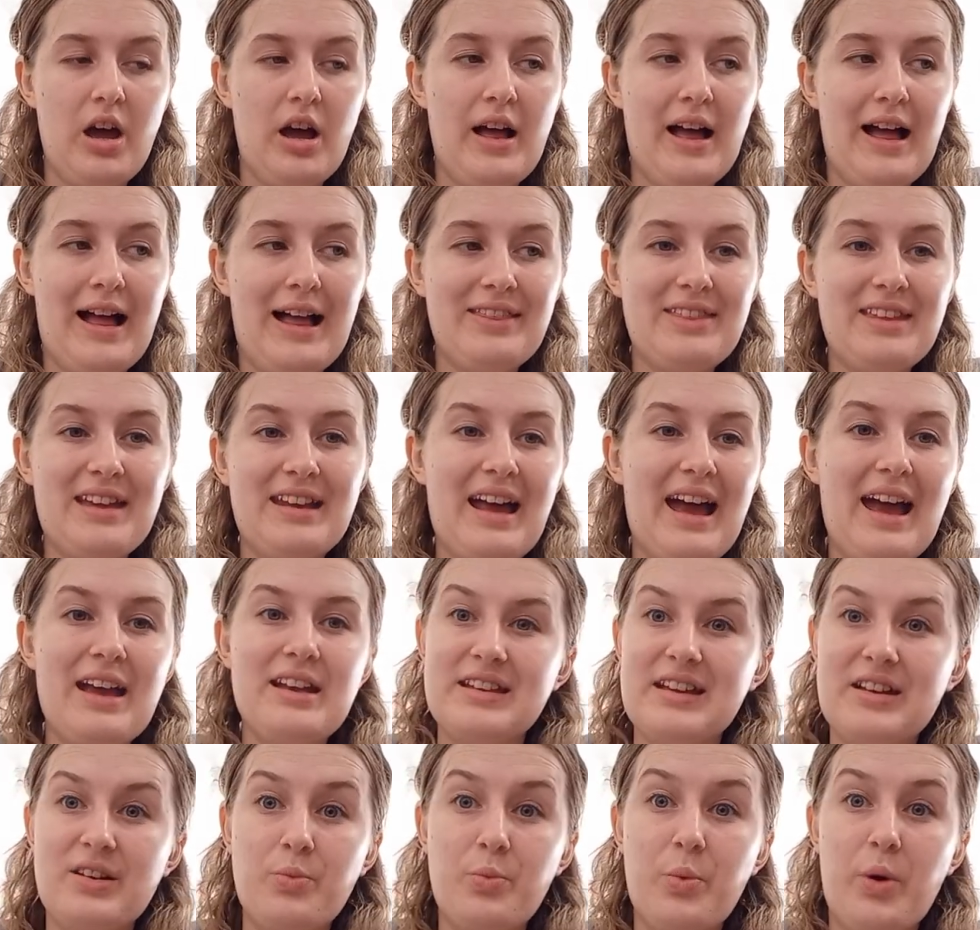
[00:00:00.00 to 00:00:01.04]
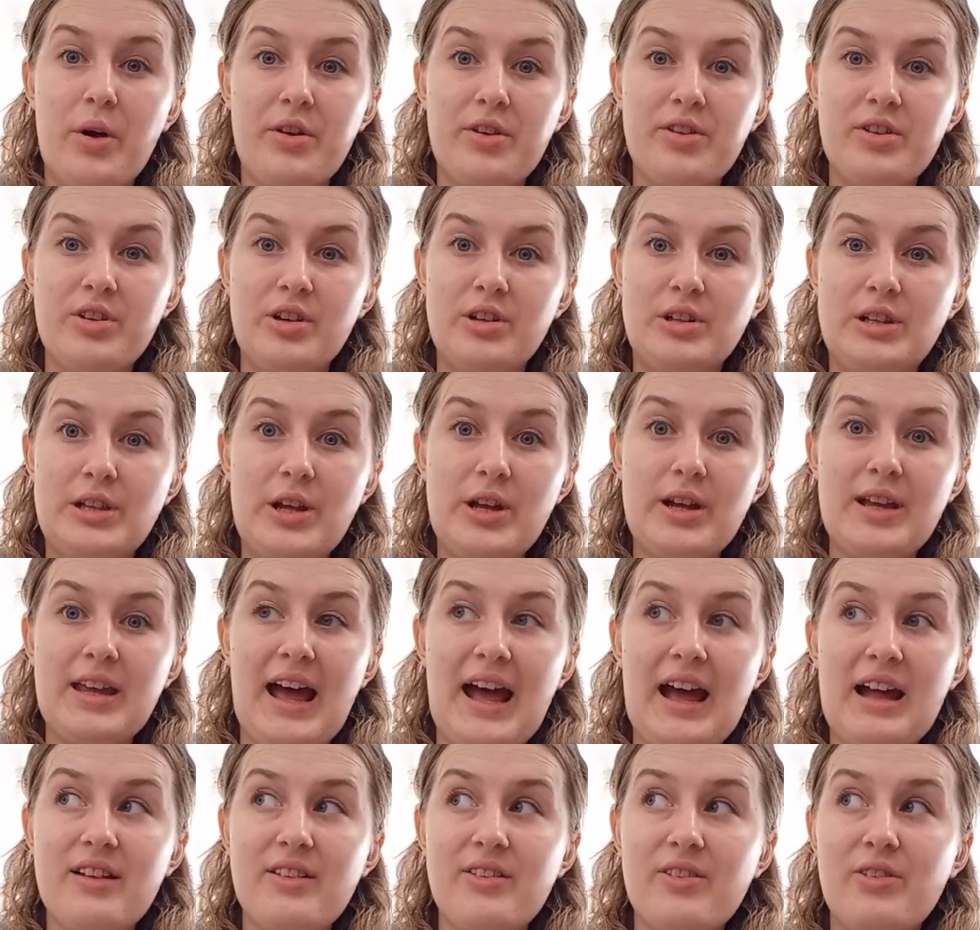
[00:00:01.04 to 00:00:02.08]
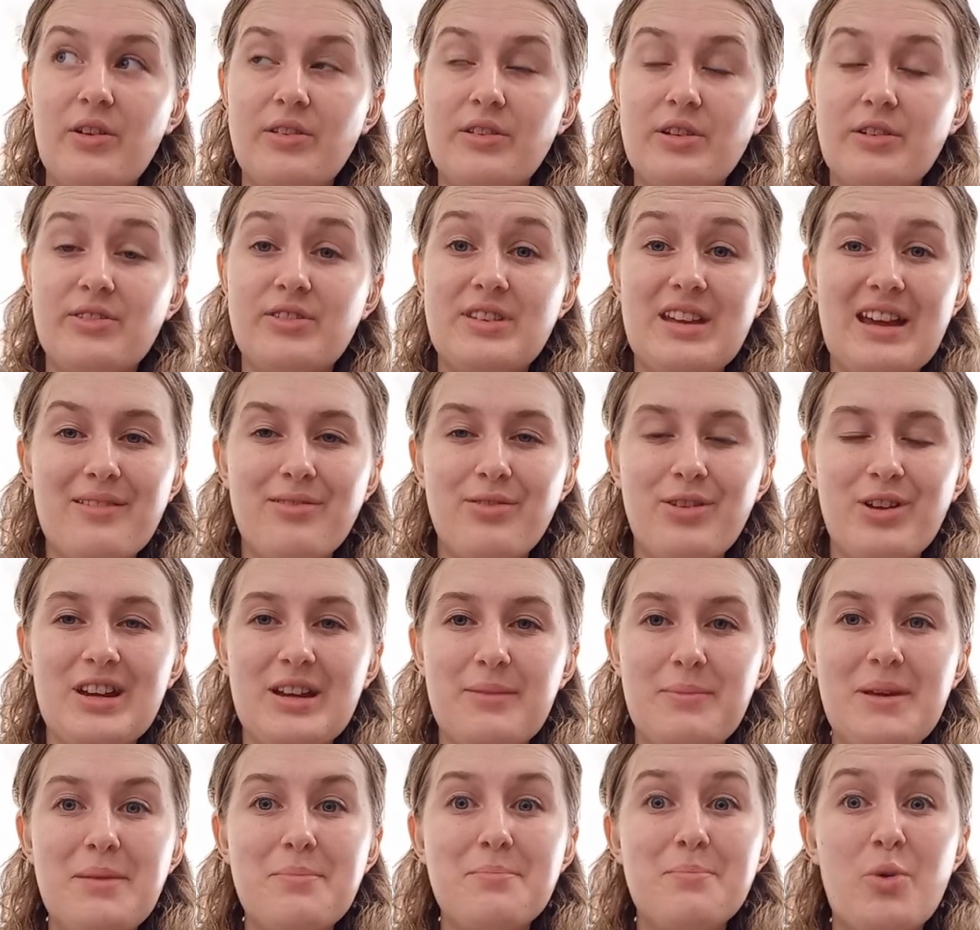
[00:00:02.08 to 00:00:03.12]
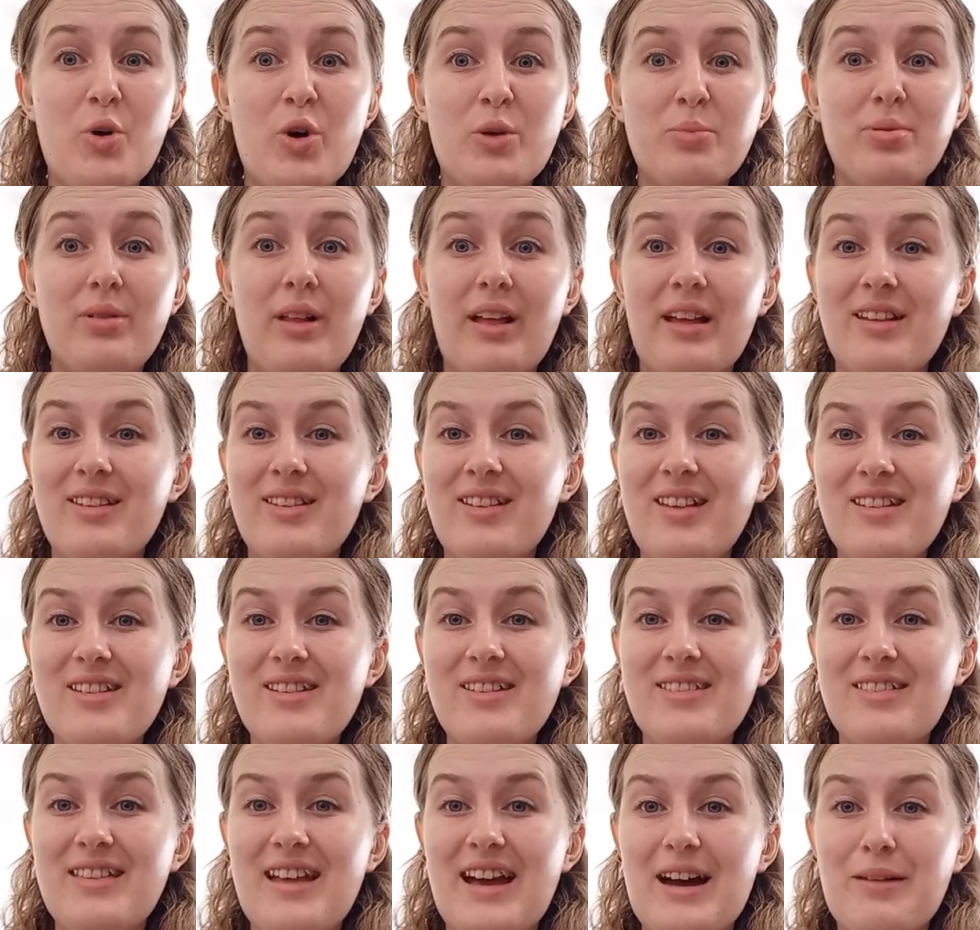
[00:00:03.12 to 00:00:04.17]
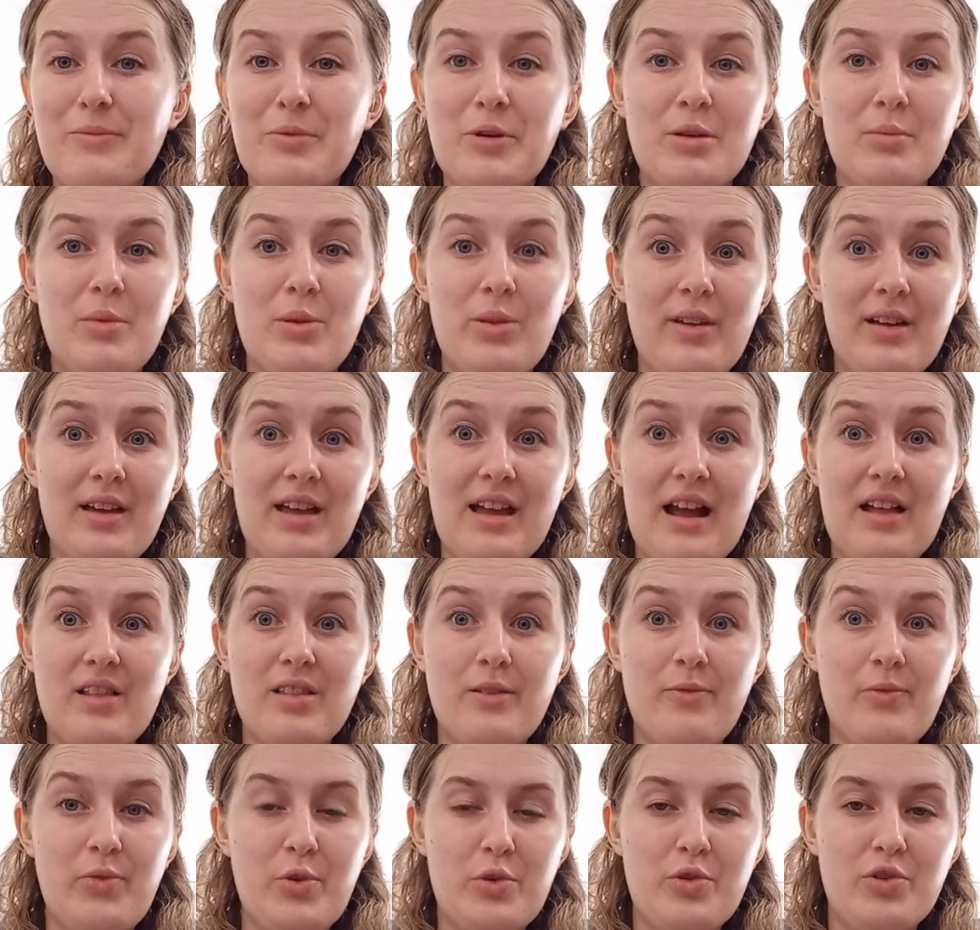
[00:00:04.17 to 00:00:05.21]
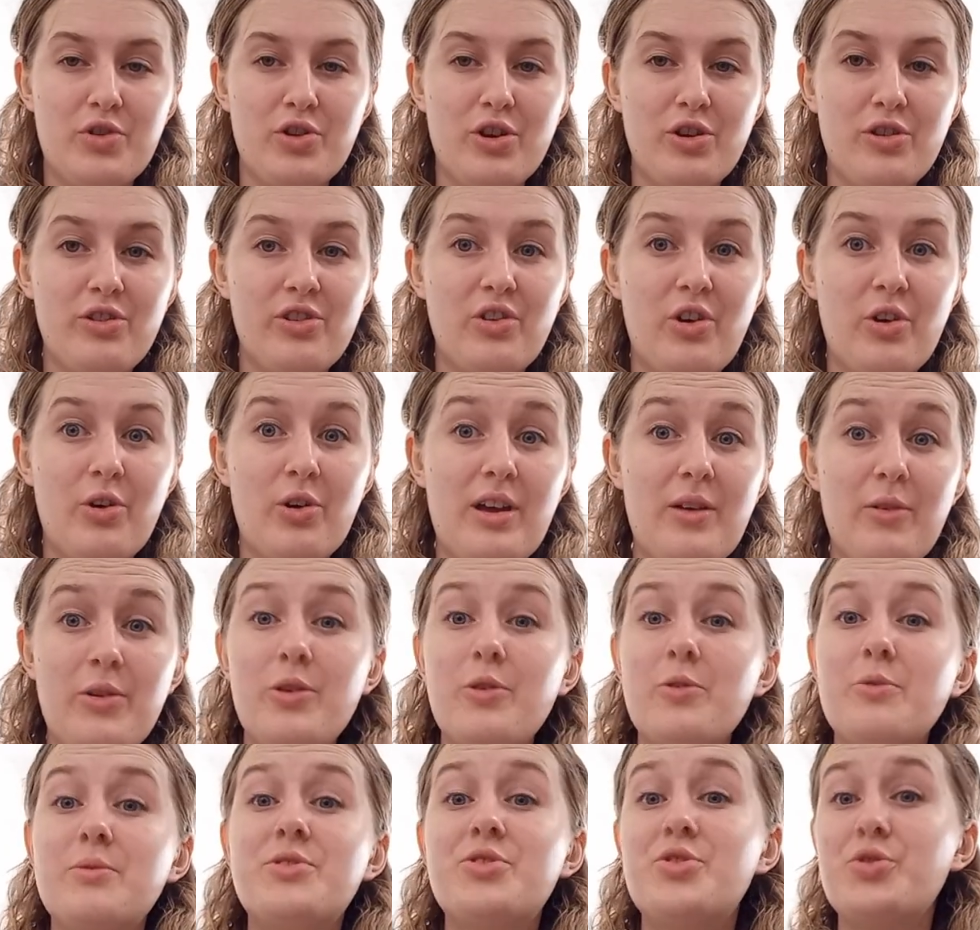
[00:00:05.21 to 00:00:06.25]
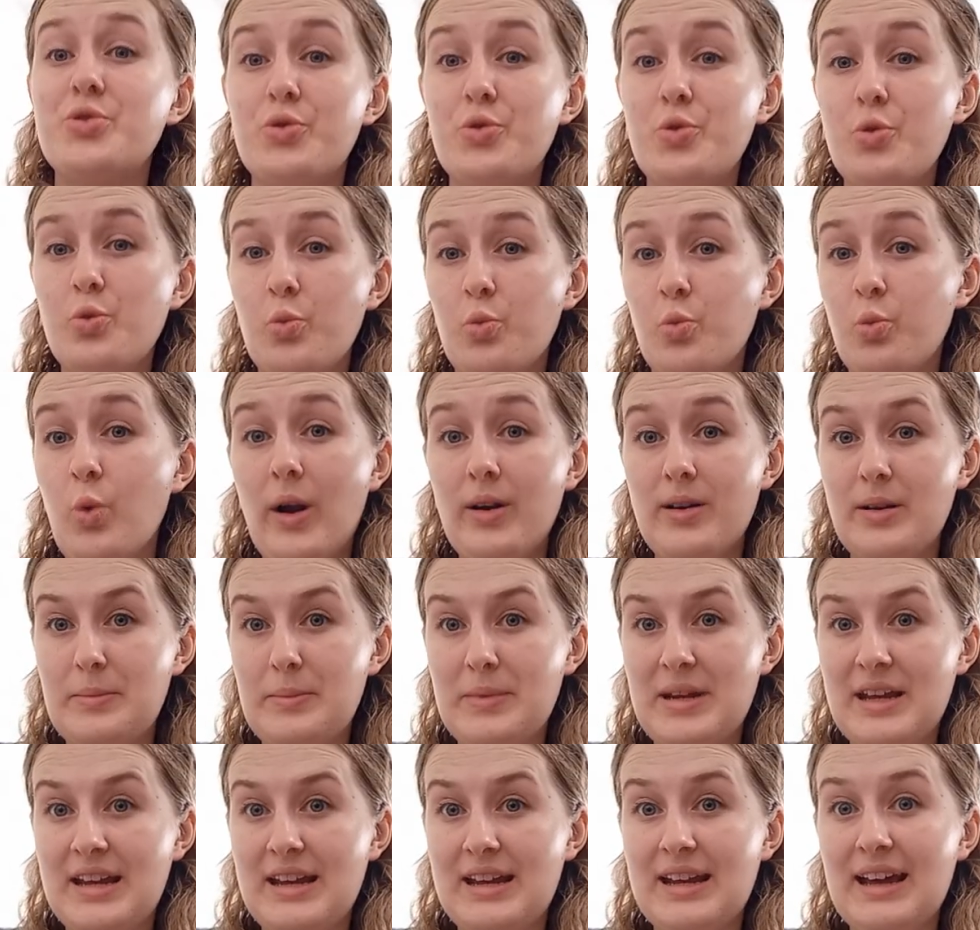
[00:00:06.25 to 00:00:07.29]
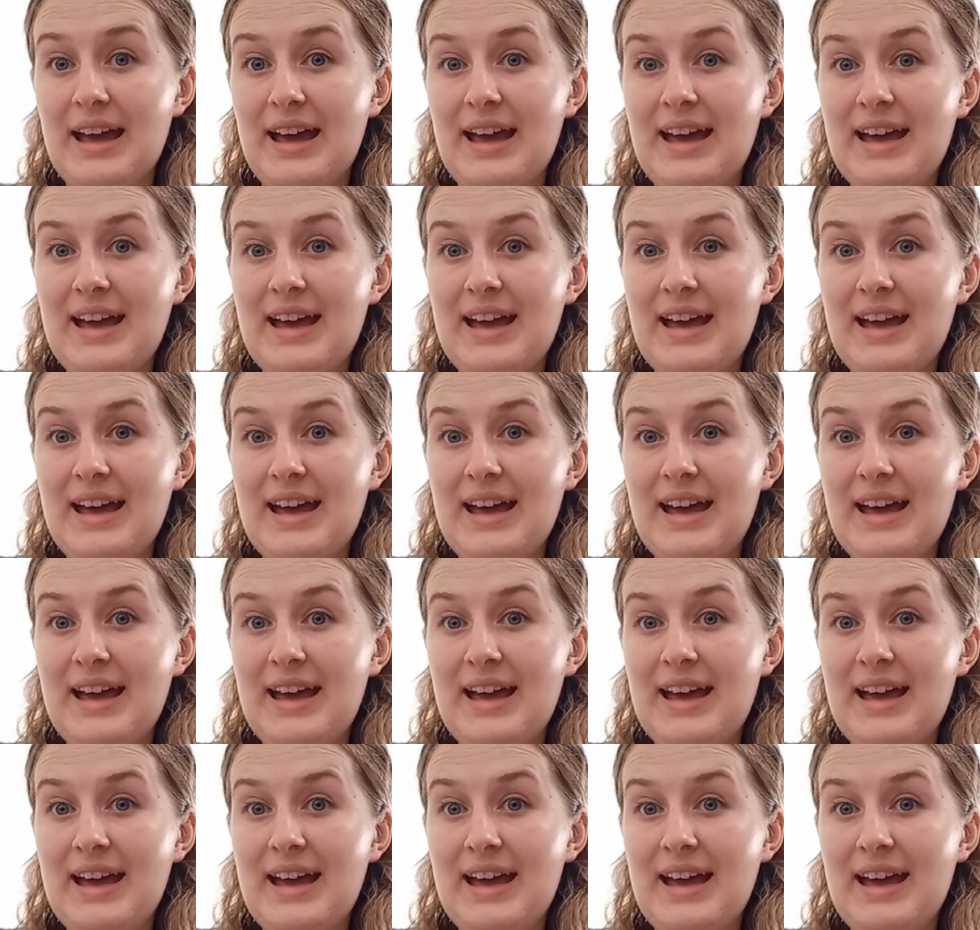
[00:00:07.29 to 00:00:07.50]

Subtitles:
that I did want to look at, so there's definitely going to be more places that I'm going to be looking at in the future. So if you do want me